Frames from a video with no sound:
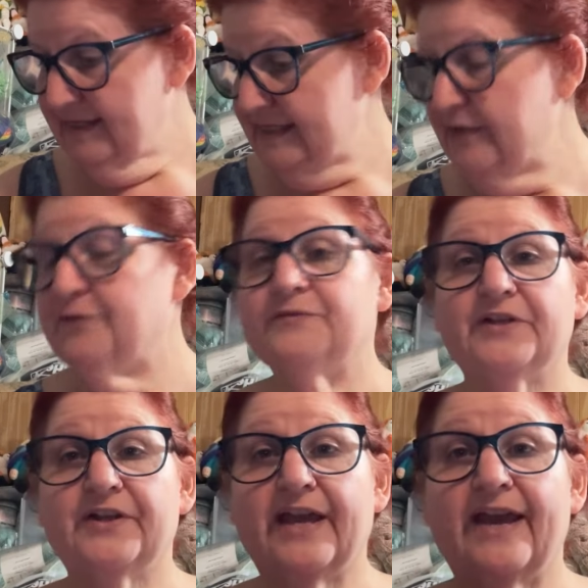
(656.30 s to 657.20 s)
So
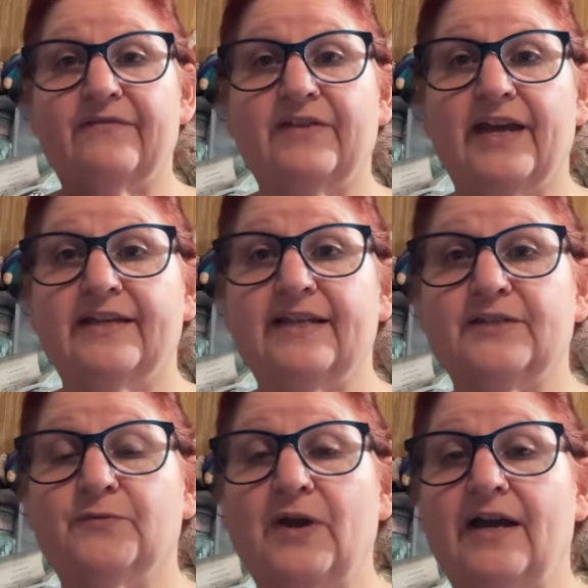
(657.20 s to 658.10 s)
there you have that.
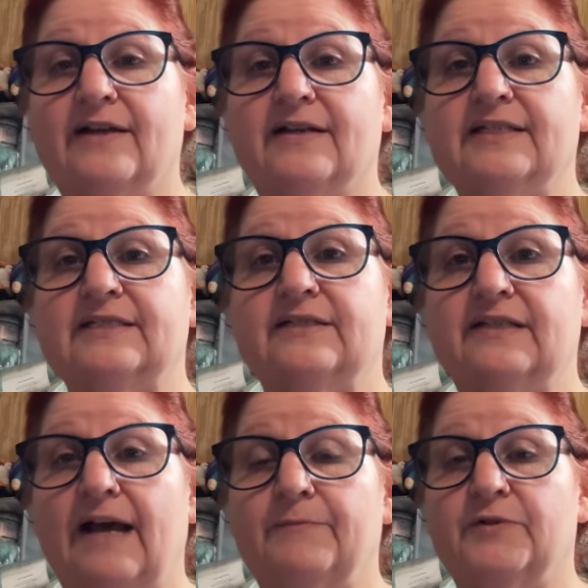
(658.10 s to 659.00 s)
That's why, because
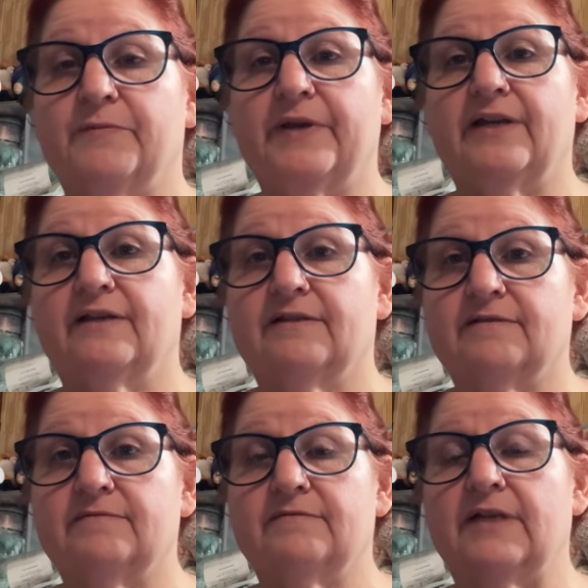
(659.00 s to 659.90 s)
I'm going to be,
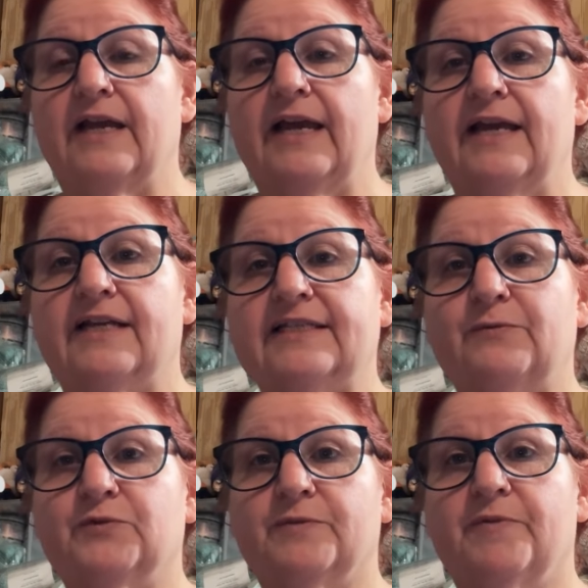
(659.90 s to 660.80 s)
because I
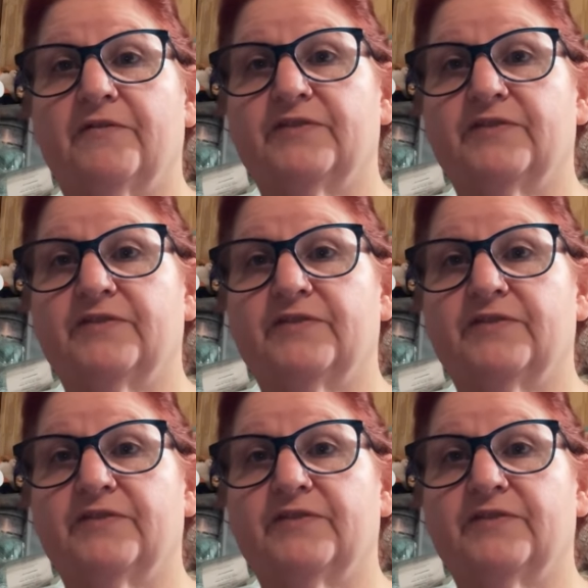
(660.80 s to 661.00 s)
want the puff